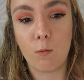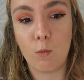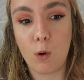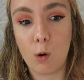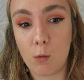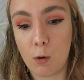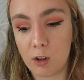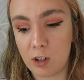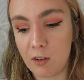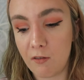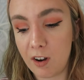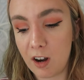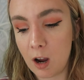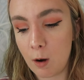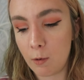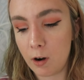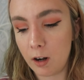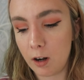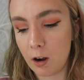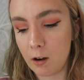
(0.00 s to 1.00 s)
will watch the video
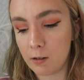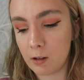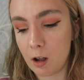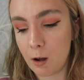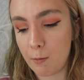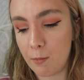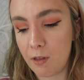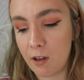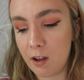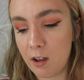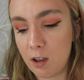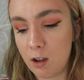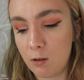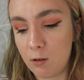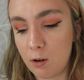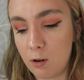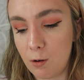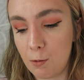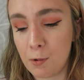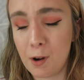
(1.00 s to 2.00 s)
when it goes up, that you
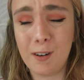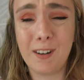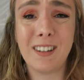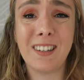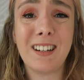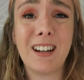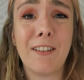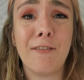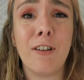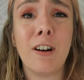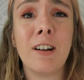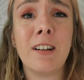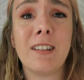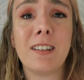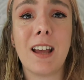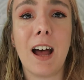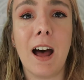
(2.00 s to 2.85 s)
do notice a difference.